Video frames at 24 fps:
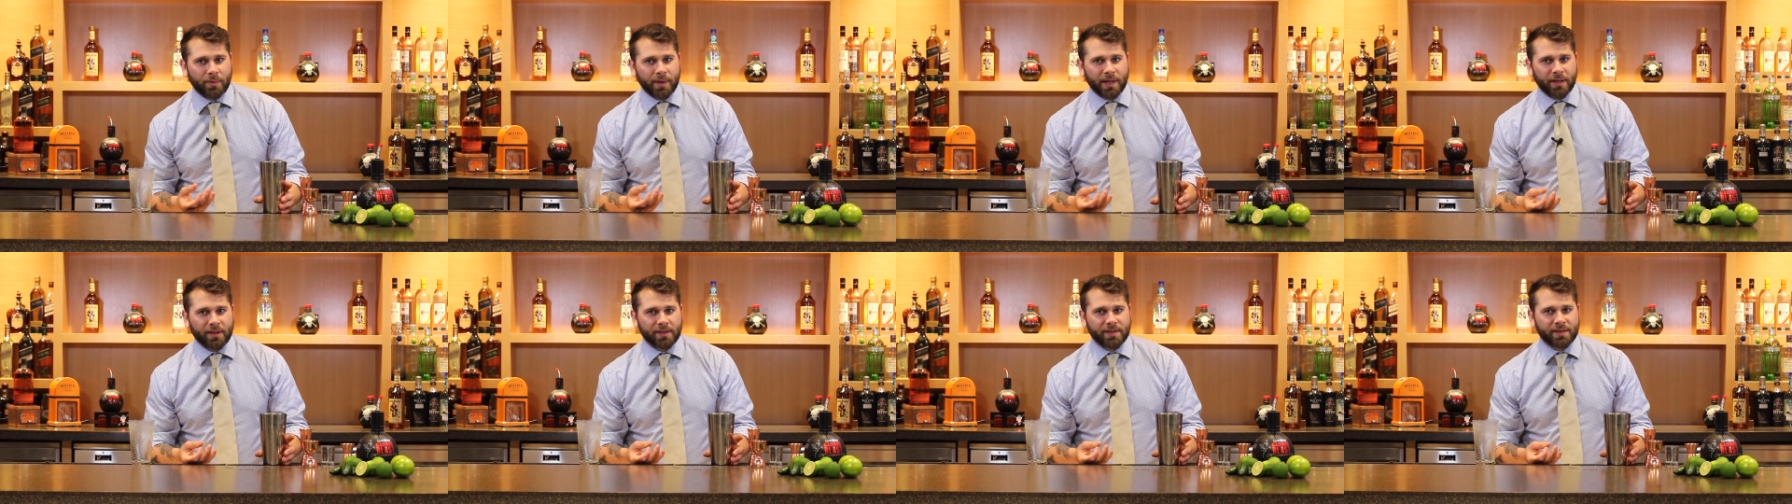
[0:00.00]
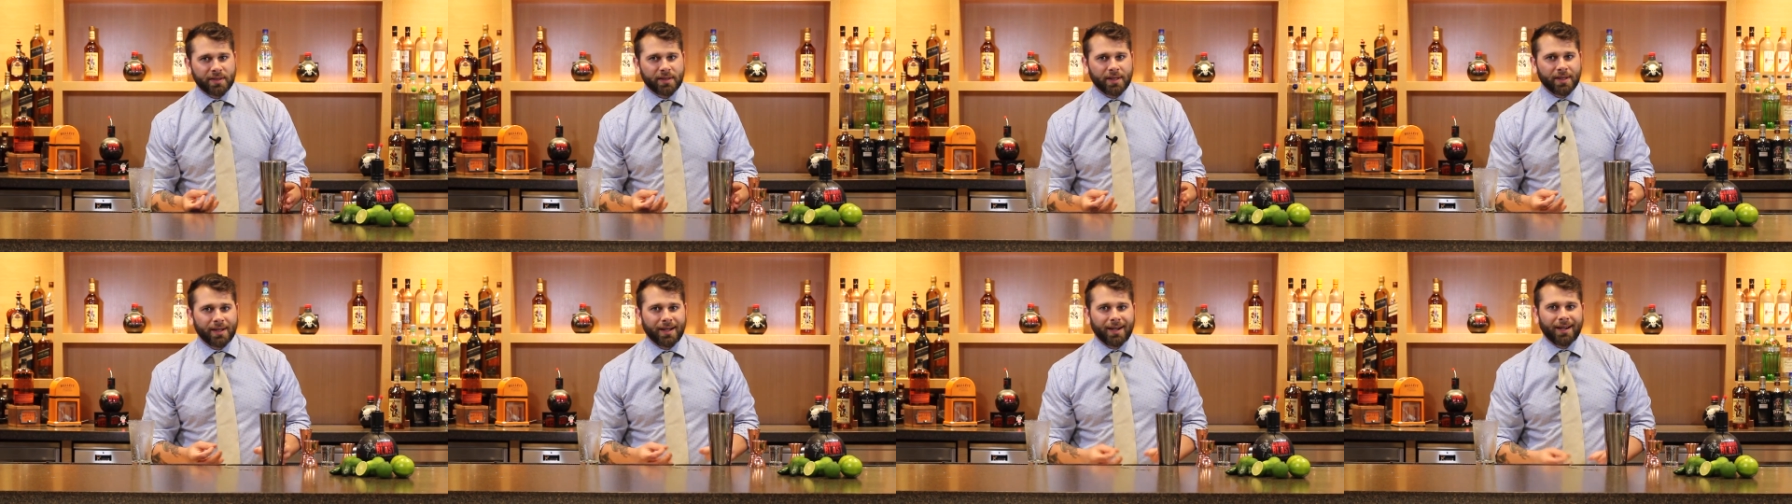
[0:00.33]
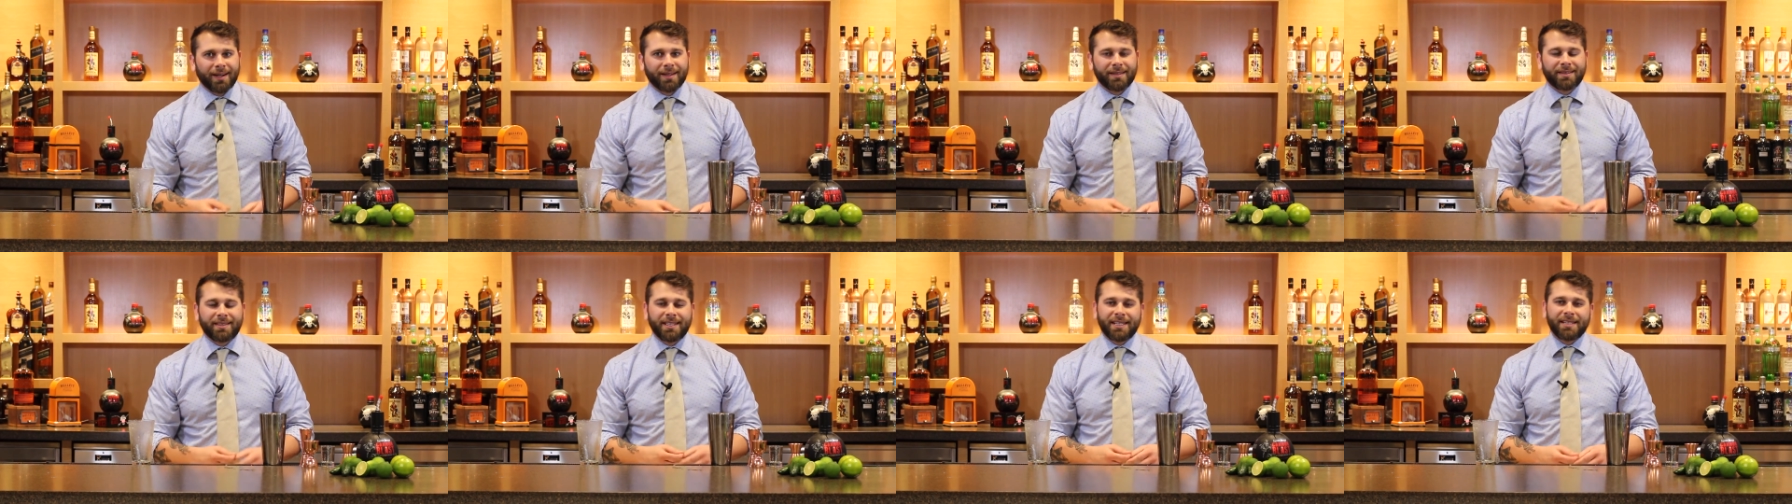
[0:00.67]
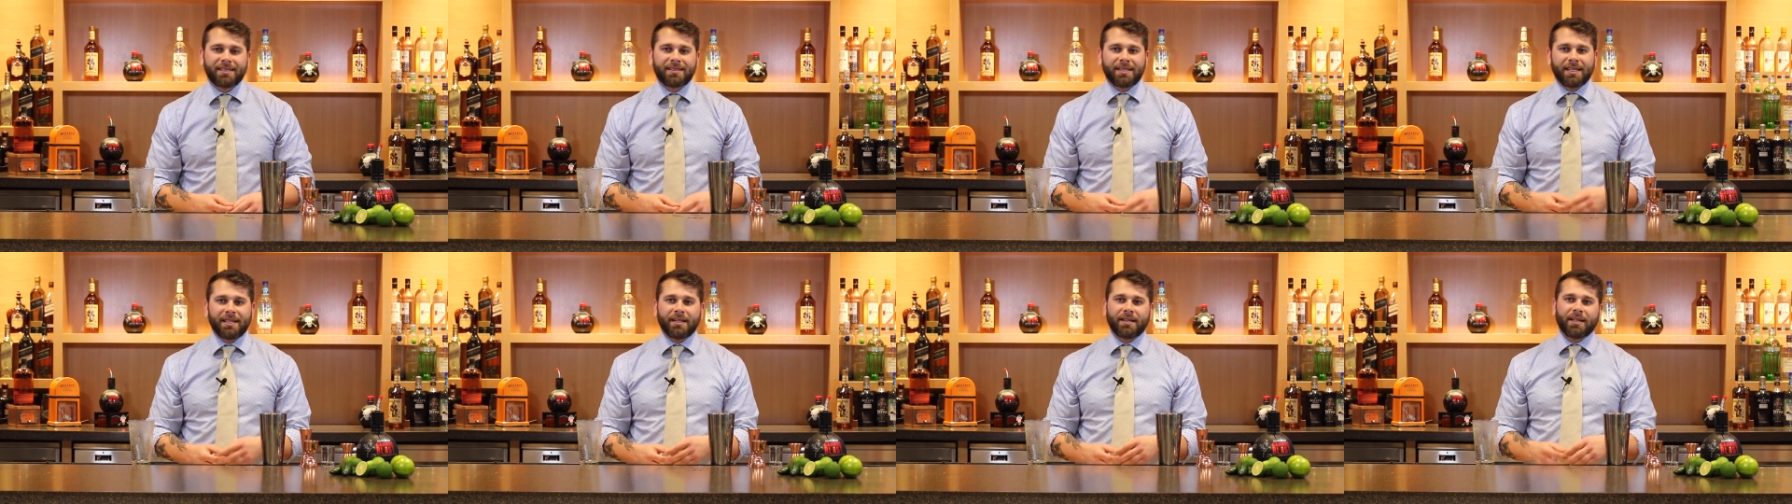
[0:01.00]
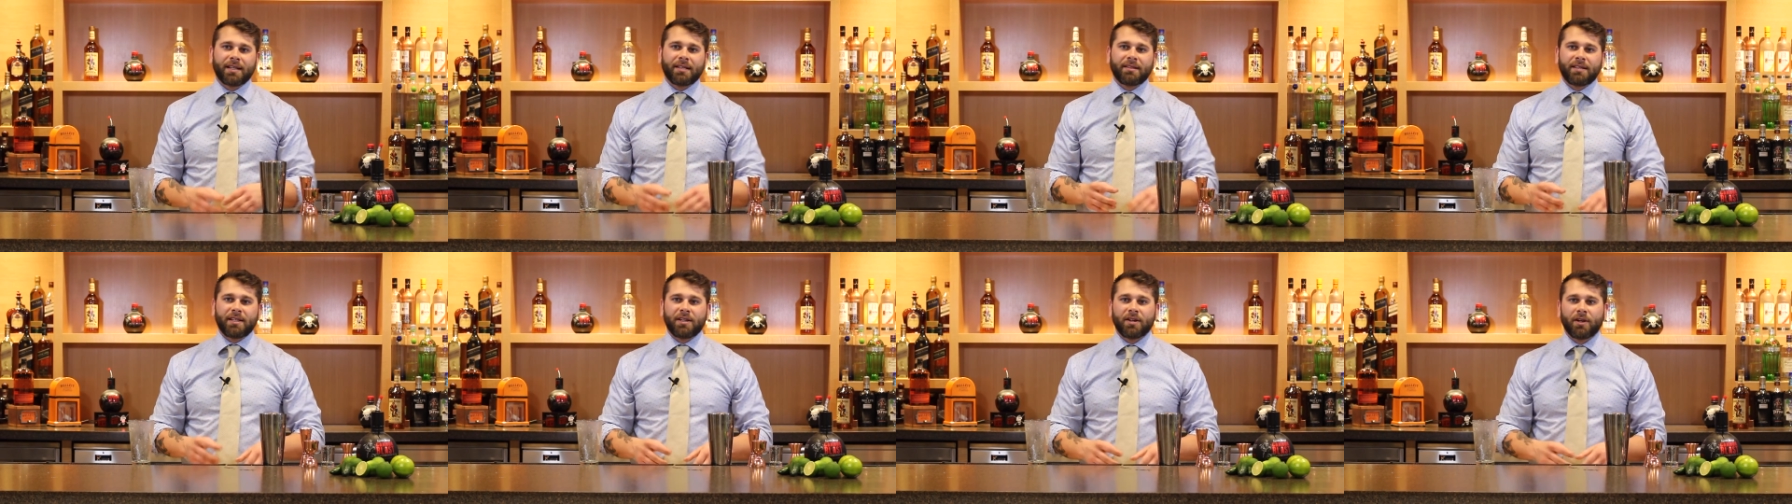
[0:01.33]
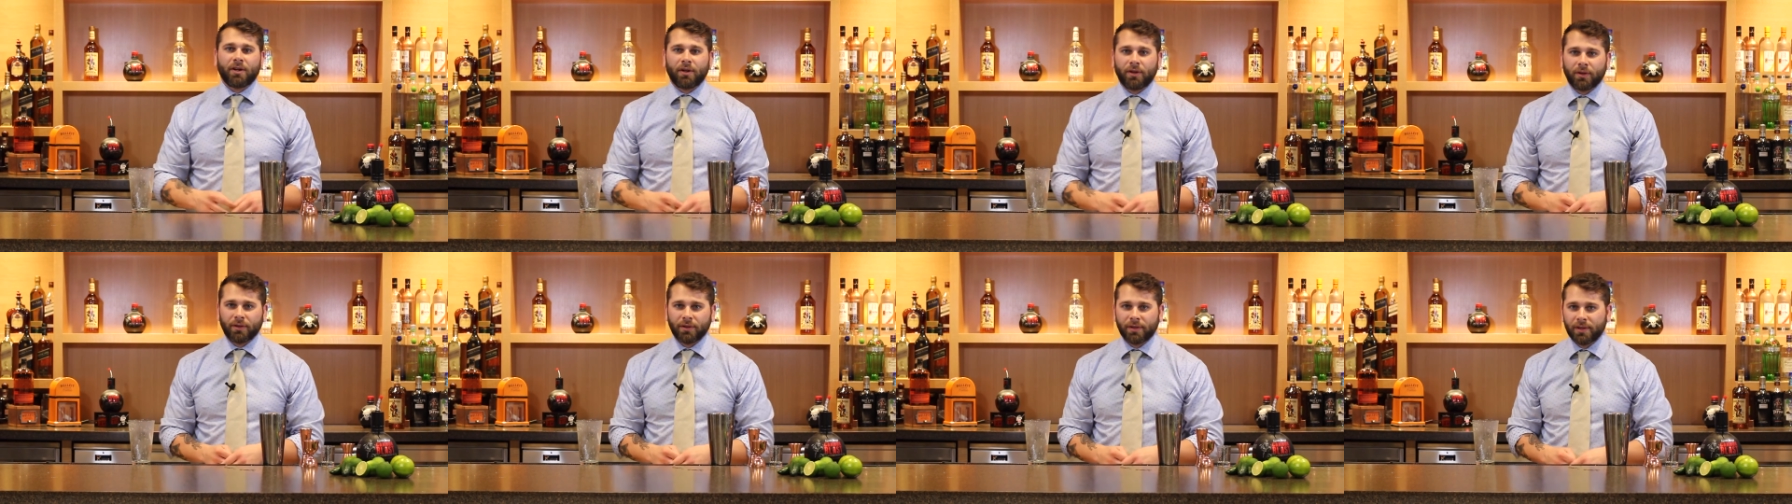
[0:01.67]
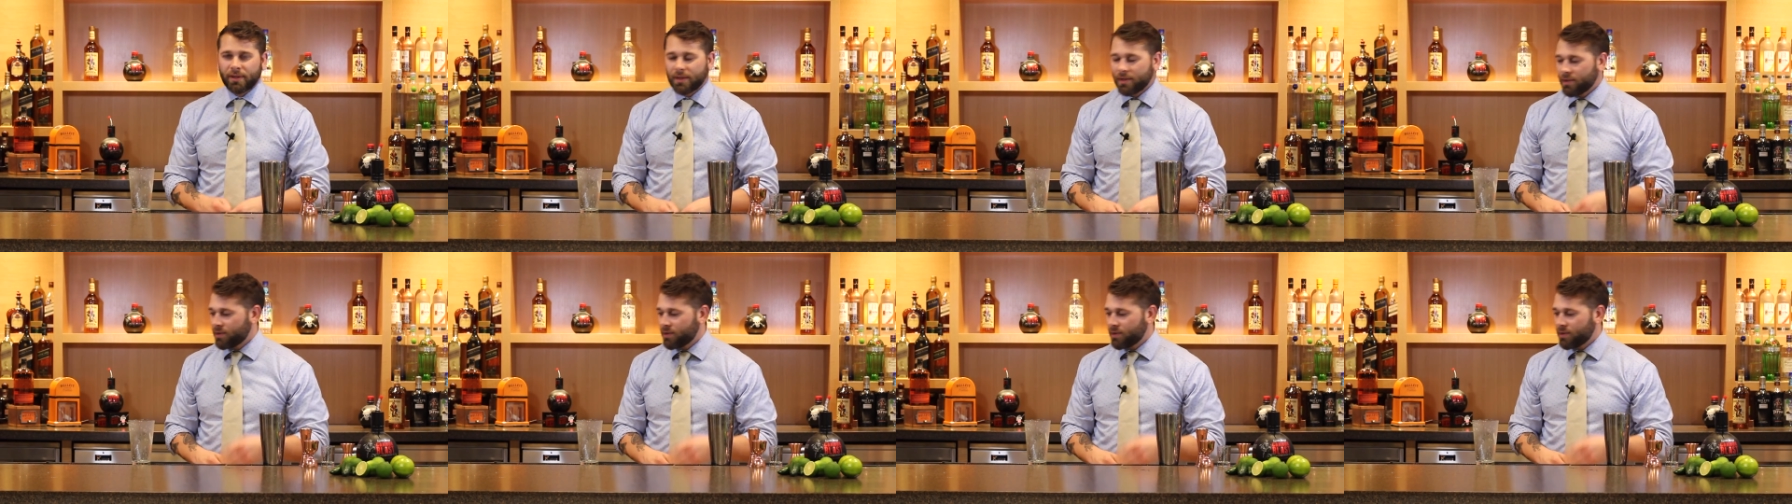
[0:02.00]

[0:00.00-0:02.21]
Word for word: wheels are de-seeded and de-hulled.